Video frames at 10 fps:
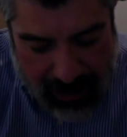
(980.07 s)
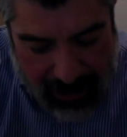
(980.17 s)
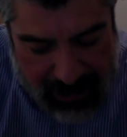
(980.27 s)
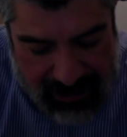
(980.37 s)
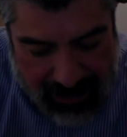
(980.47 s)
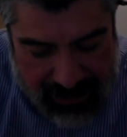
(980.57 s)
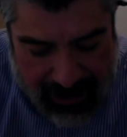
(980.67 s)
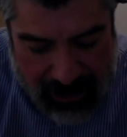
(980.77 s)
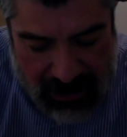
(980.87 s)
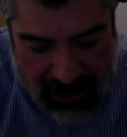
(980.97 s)

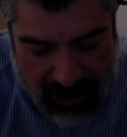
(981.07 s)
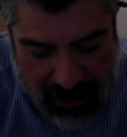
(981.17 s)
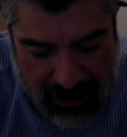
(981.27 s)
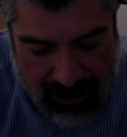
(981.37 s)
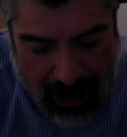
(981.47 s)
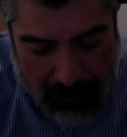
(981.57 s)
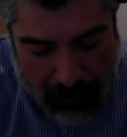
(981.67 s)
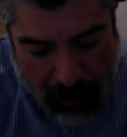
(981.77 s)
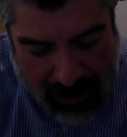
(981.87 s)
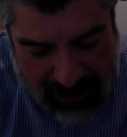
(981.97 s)
excitation and
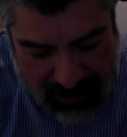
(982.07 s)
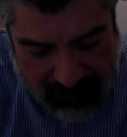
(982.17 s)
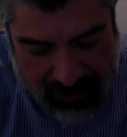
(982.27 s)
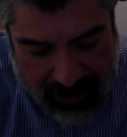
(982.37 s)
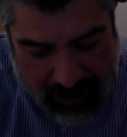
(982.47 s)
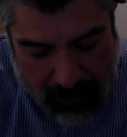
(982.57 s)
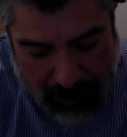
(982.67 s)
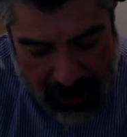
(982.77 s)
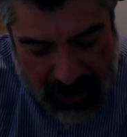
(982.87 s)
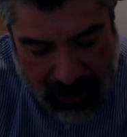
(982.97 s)
hyperactivity. The
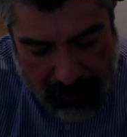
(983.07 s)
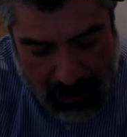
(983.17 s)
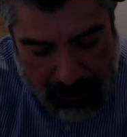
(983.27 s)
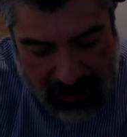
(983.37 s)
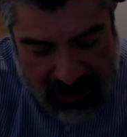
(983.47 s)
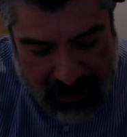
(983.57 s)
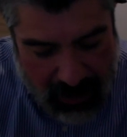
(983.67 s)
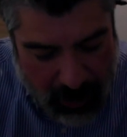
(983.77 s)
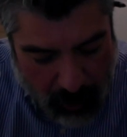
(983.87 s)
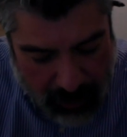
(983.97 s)
patient may be
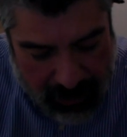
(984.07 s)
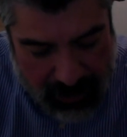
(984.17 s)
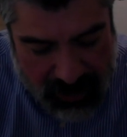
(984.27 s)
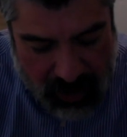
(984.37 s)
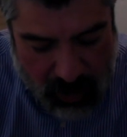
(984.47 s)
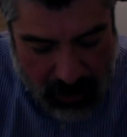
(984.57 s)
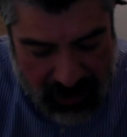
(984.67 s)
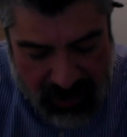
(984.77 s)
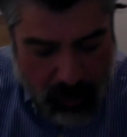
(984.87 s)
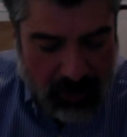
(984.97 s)
delirious,
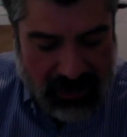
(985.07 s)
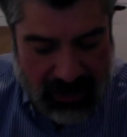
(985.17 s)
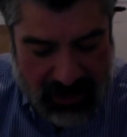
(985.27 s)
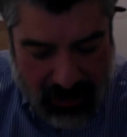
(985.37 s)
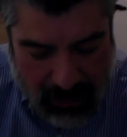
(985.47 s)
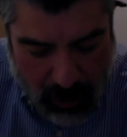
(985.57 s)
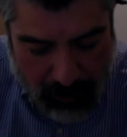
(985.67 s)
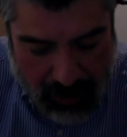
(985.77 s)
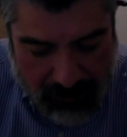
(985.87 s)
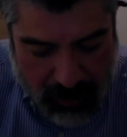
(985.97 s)
tries to resist a little
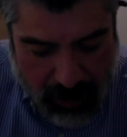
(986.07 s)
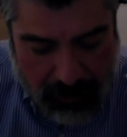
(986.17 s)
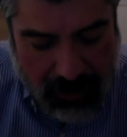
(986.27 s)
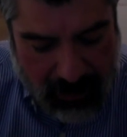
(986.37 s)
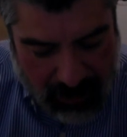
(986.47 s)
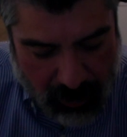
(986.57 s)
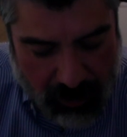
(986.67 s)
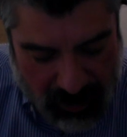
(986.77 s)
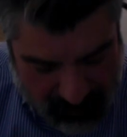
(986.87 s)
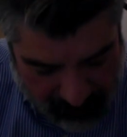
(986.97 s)
bit of treatment, it goes